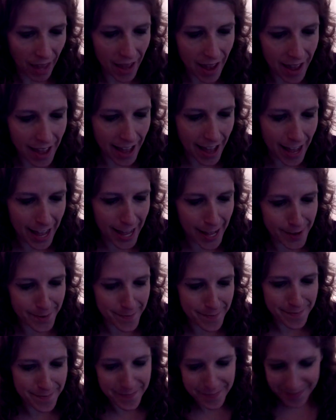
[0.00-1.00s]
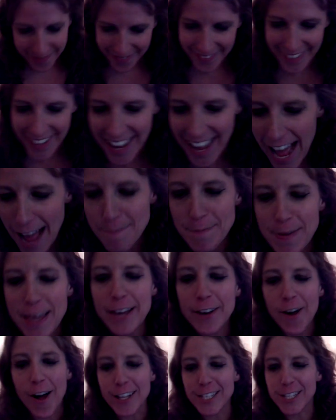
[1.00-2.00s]
I'm
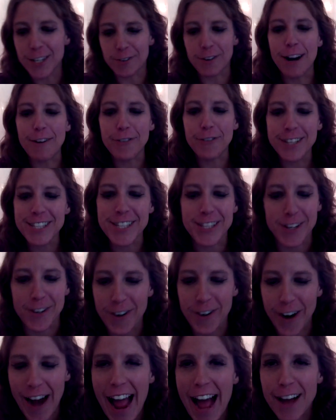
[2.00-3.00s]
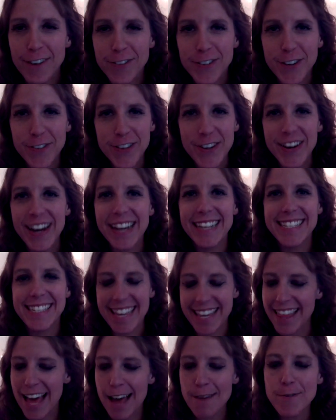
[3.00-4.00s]
being called to reference The Craft. Have you guys
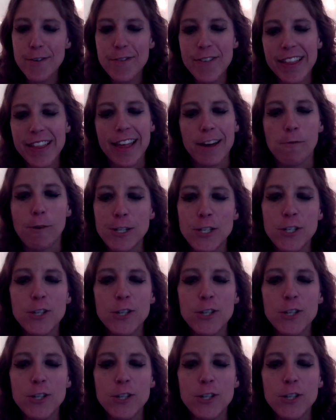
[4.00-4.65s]
seen that movie? Like, what